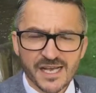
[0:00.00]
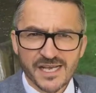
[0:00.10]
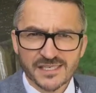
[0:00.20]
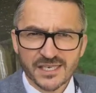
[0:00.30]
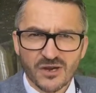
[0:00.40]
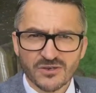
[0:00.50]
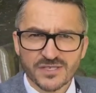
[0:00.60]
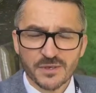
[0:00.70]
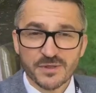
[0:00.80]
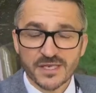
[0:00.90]
is in
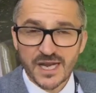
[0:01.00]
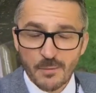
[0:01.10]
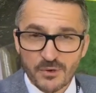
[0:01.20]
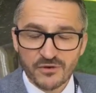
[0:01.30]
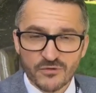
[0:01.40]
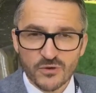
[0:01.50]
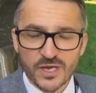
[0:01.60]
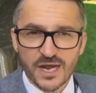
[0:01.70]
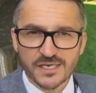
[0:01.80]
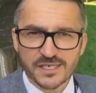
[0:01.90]
contact with a number of
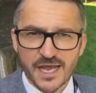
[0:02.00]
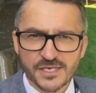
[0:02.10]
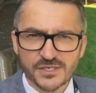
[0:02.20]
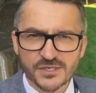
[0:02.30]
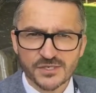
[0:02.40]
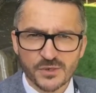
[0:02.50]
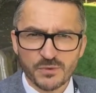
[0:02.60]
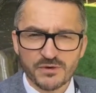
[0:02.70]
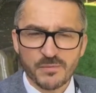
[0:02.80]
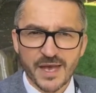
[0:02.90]
organisations and
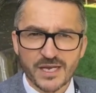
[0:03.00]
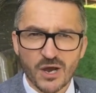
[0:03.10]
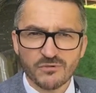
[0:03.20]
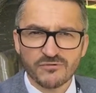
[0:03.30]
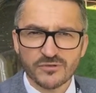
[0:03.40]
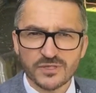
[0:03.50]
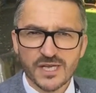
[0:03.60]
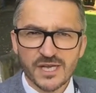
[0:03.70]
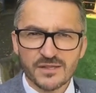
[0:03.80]
we remain hopeful